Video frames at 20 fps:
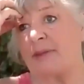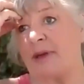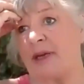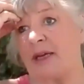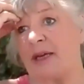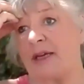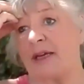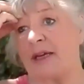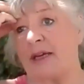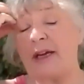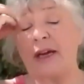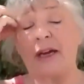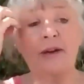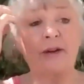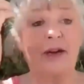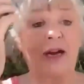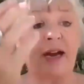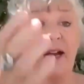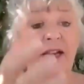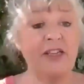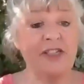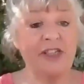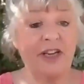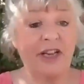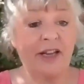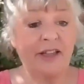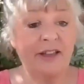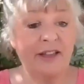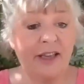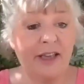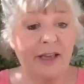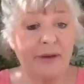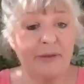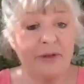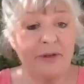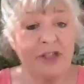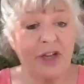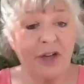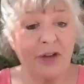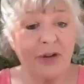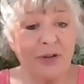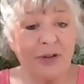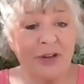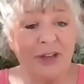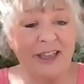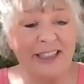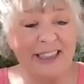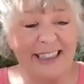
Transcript: me, oh, actually, I think it was you,